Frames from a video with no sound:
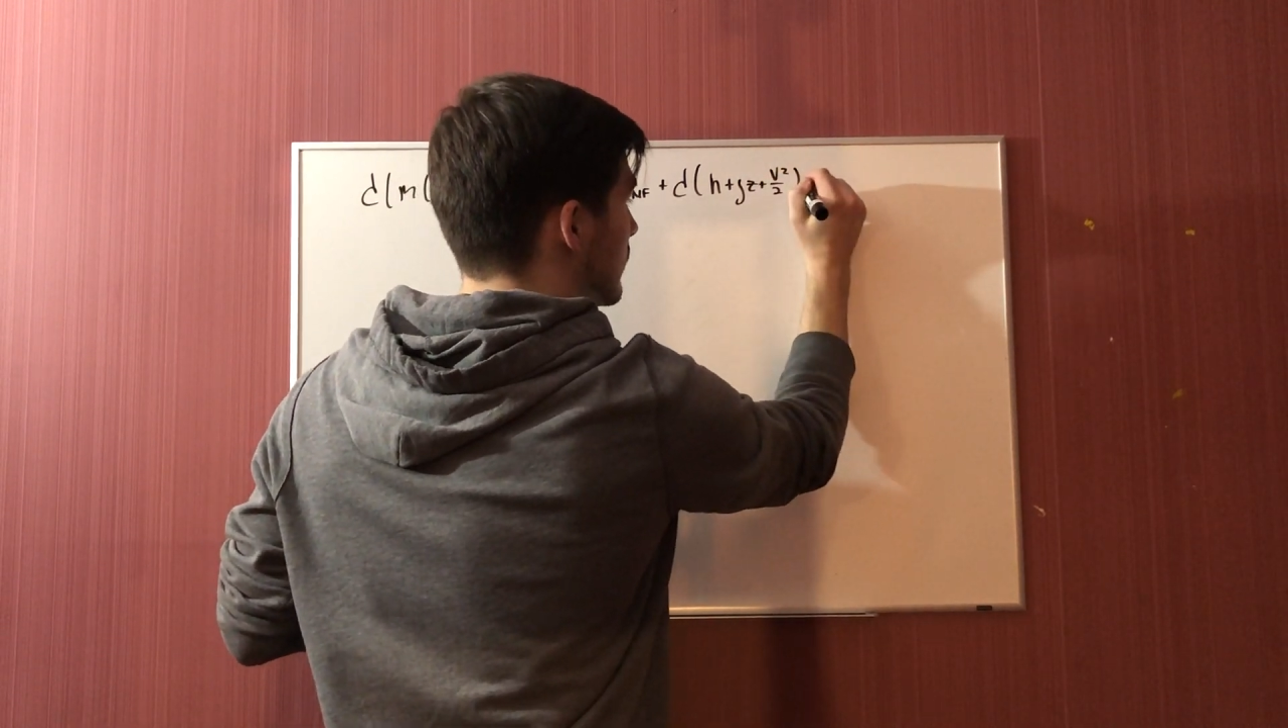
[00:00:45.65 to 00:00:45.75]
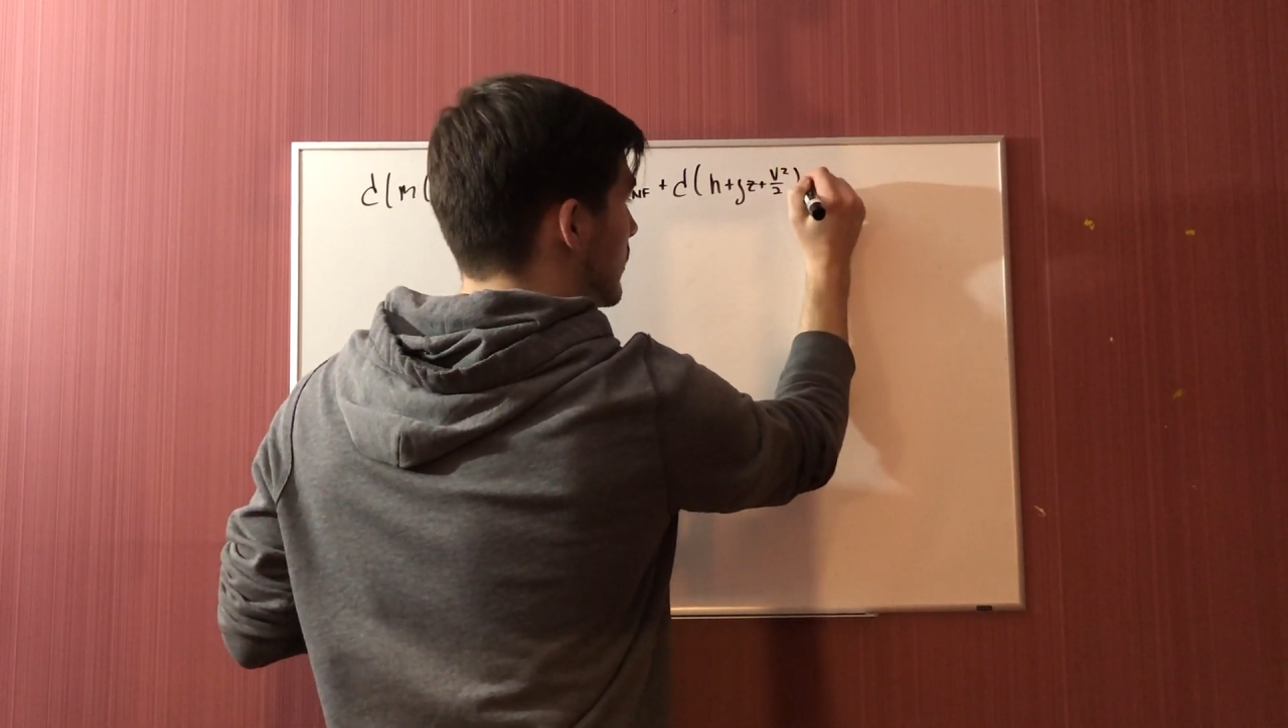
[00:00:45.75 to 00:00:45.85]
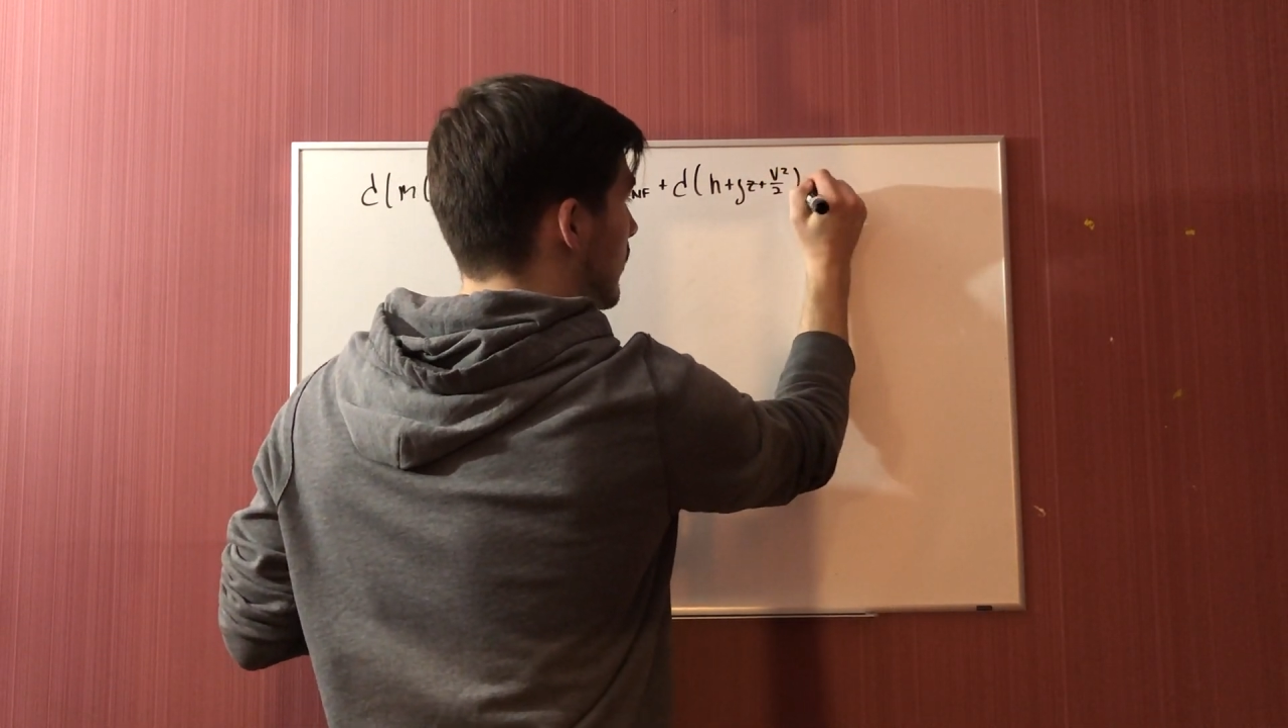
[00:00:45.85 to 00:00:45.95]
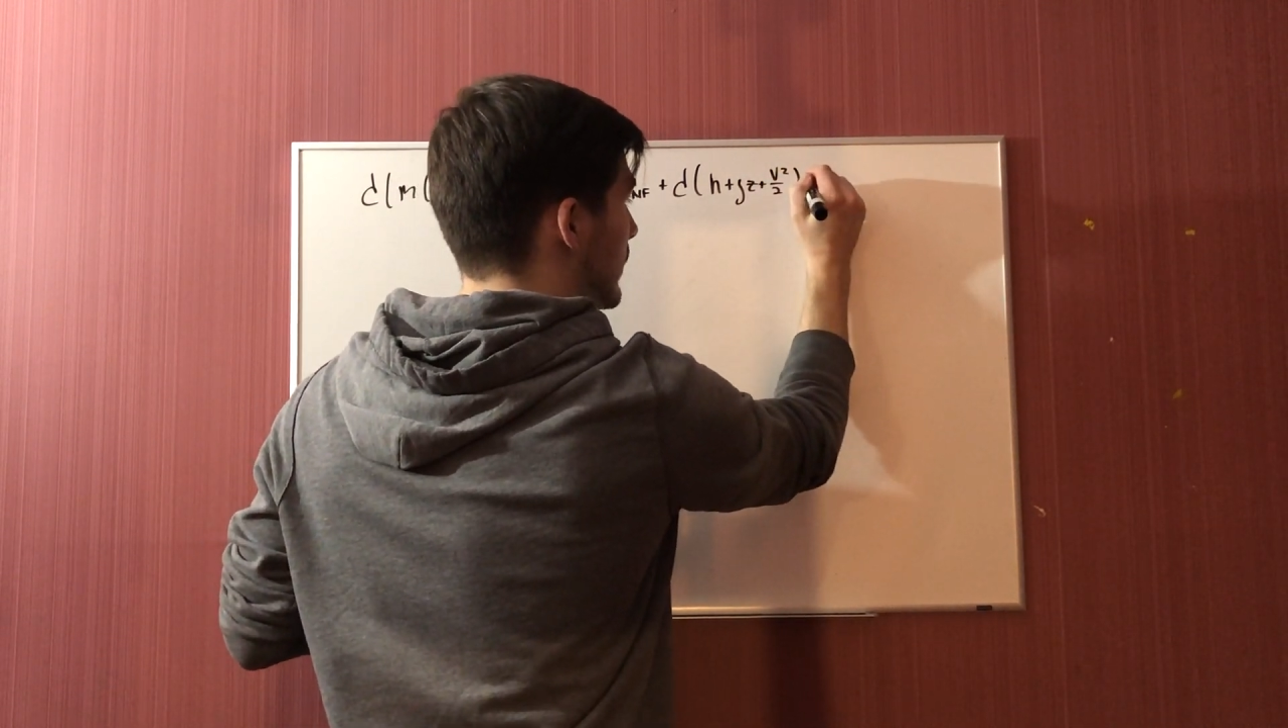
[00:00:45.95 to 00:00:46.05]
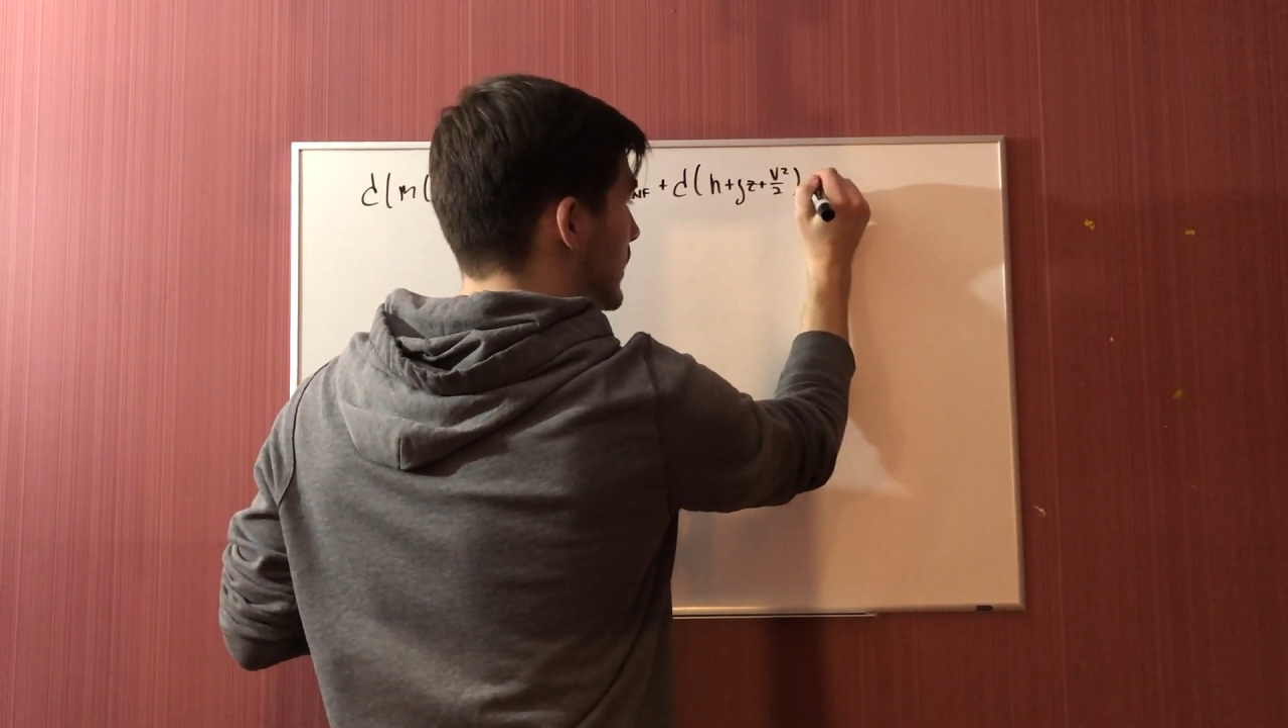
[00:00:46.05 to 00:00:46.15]

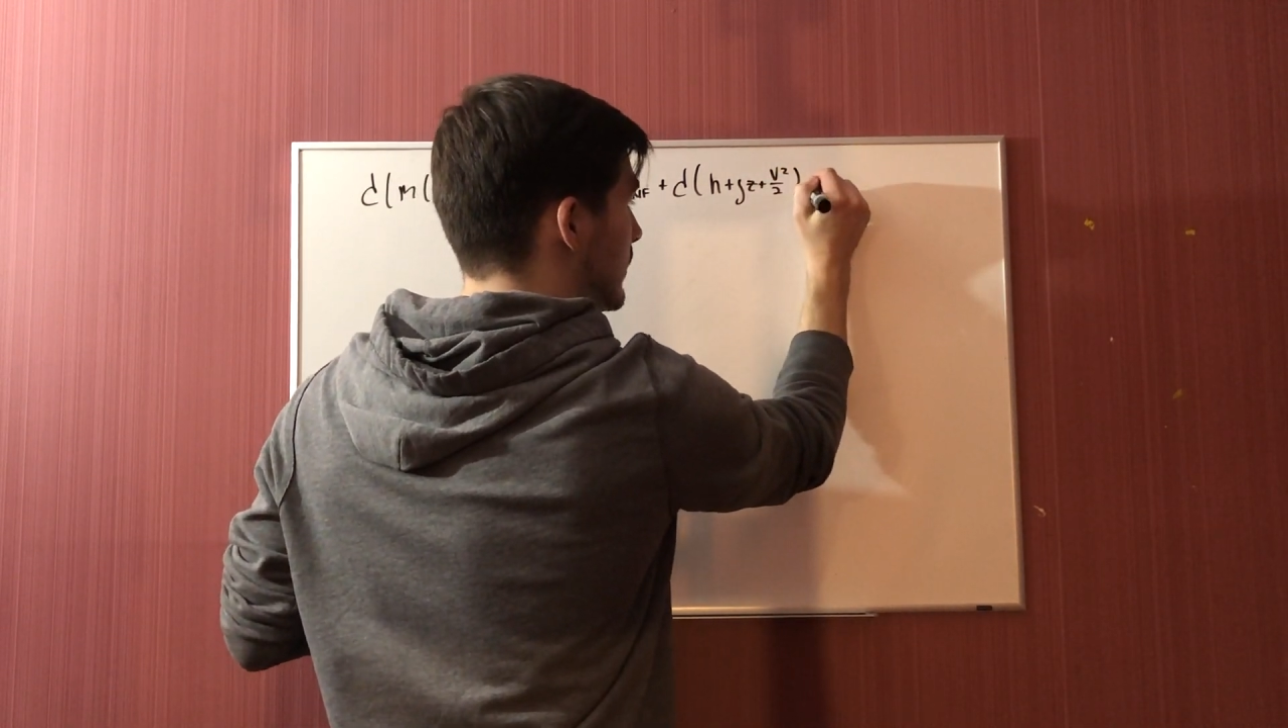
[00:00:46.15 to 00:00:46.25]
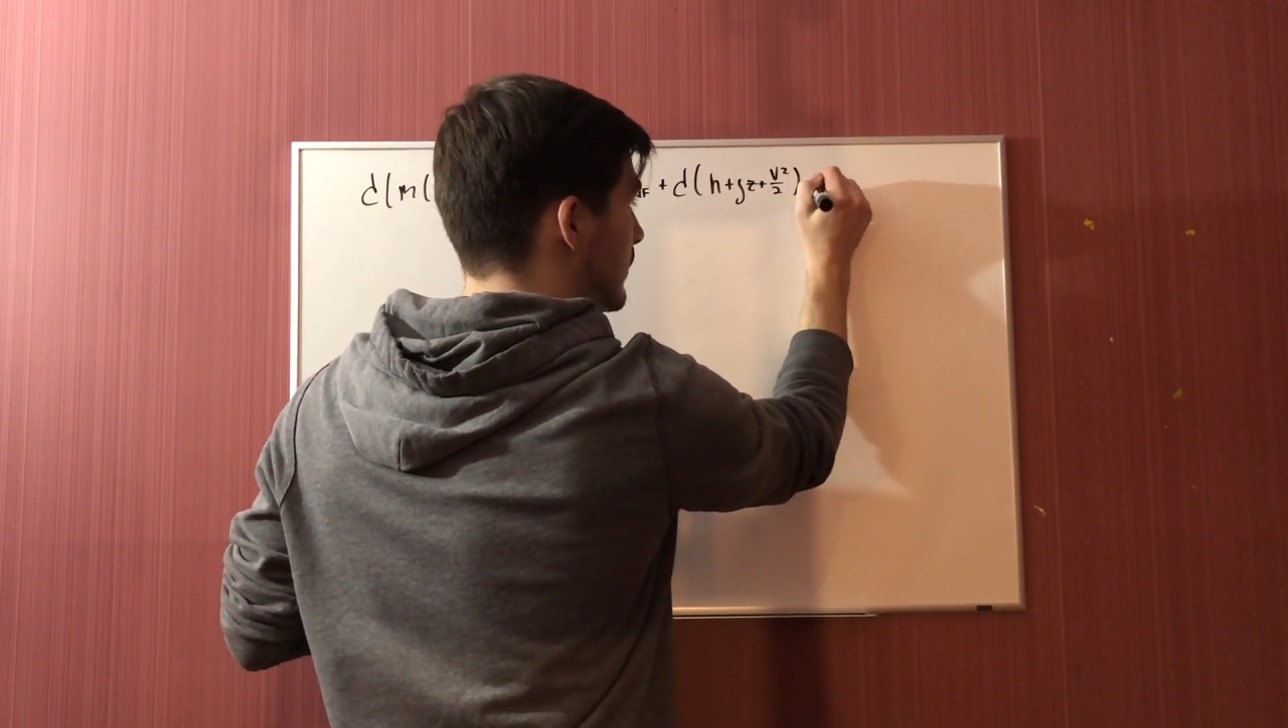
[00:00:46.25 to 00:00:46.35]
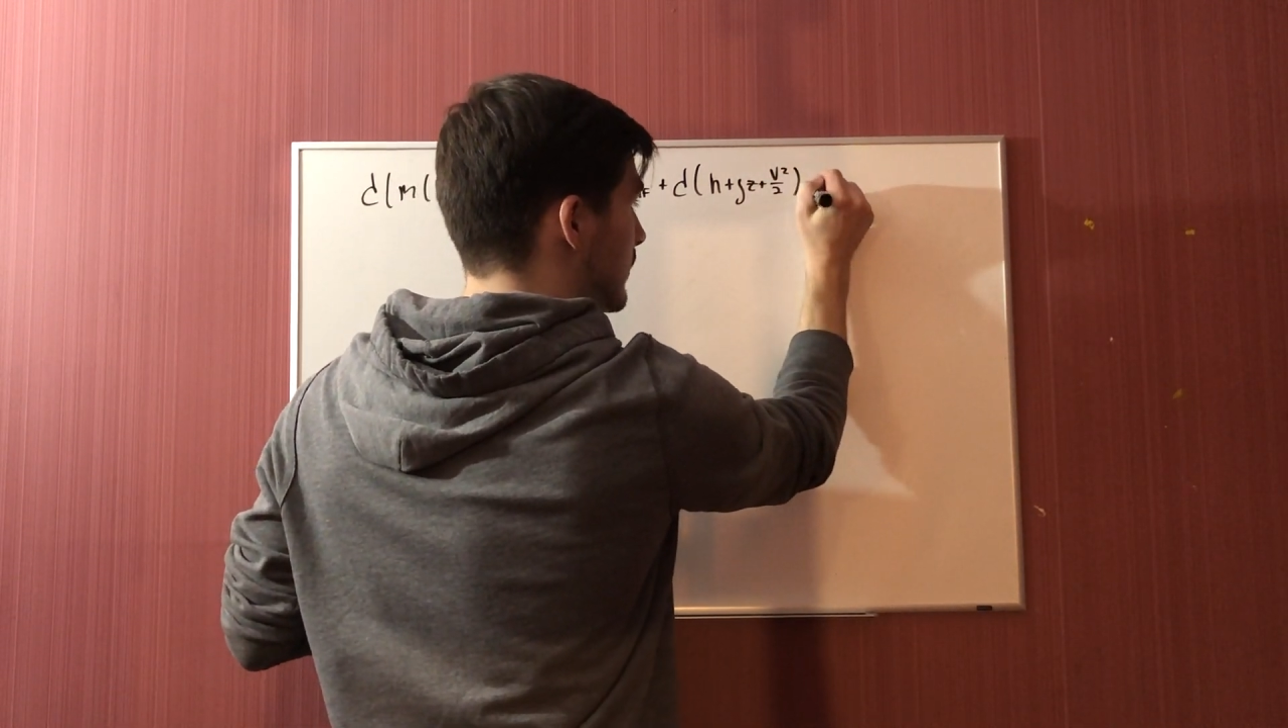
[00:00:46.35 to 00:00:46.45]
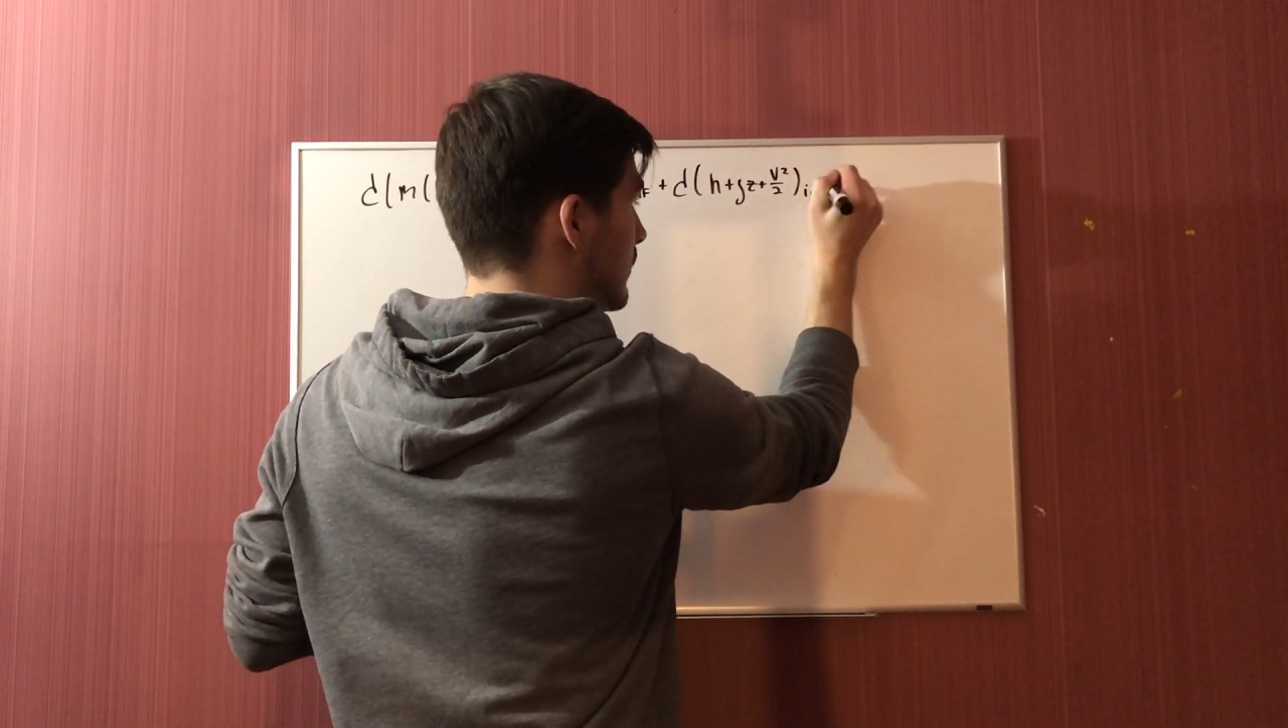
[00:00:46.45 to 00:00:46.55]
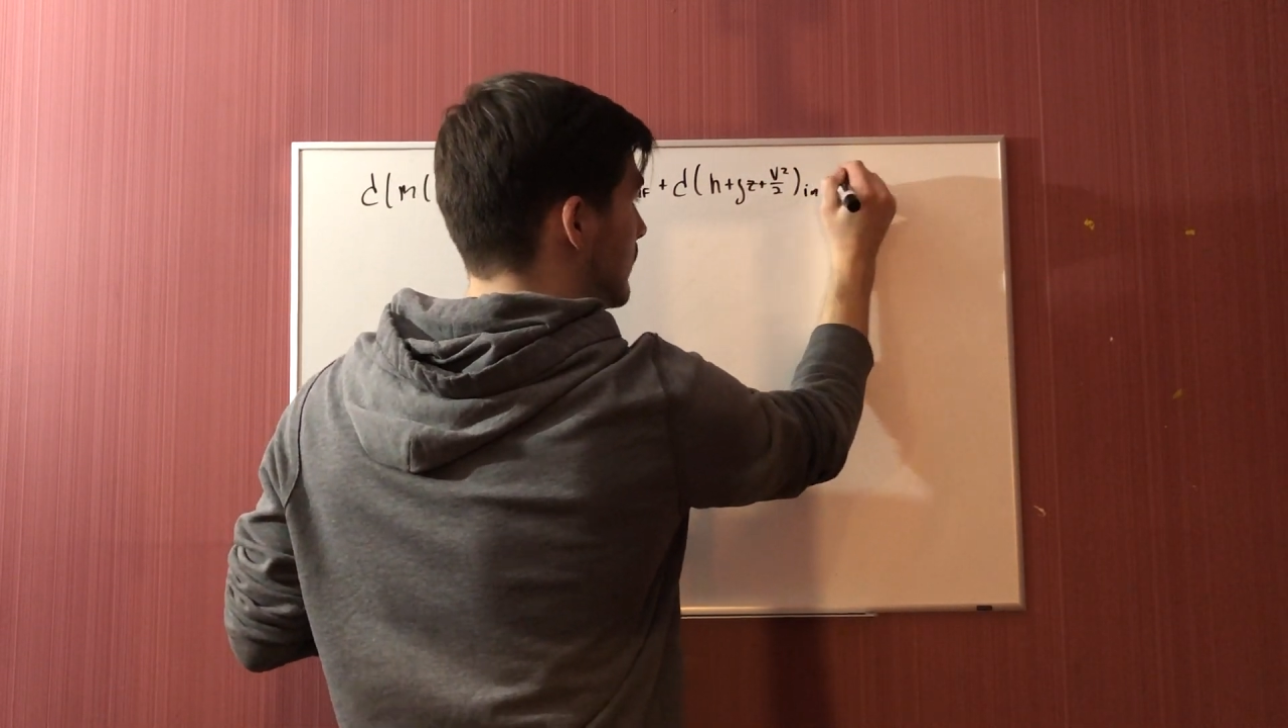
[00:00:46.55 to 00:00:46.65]
going
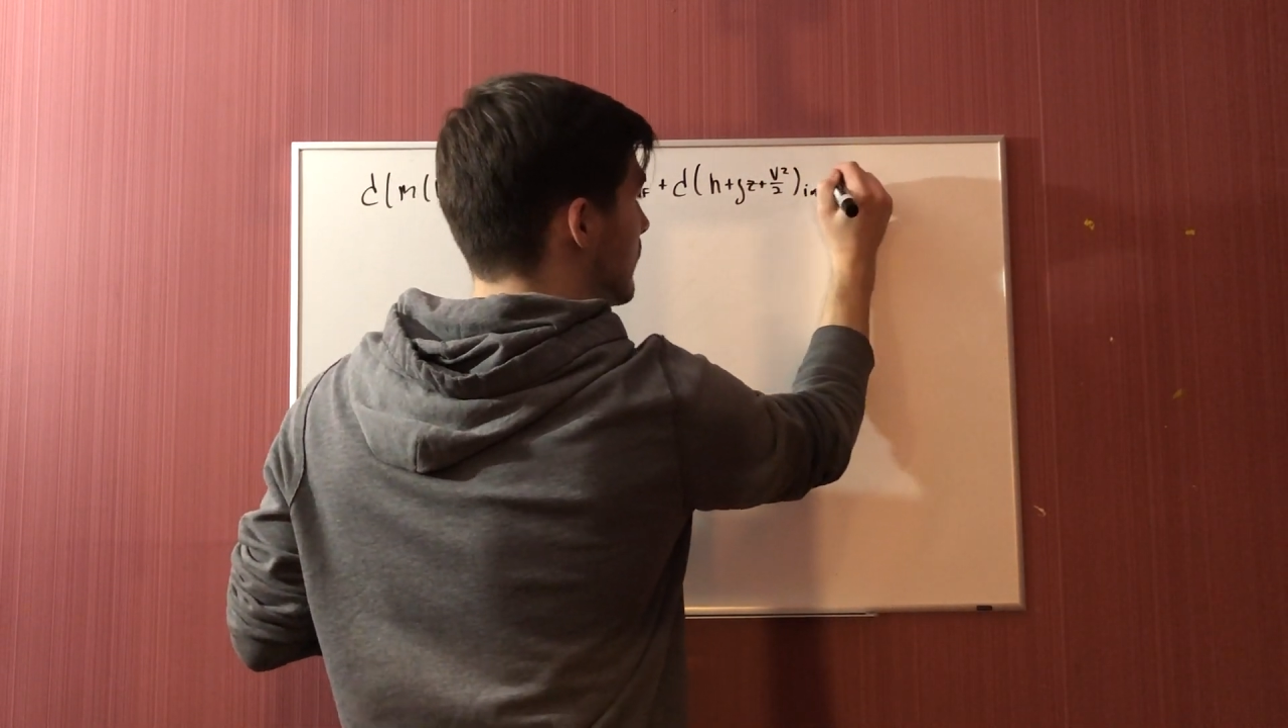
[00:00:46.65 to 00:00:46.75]
in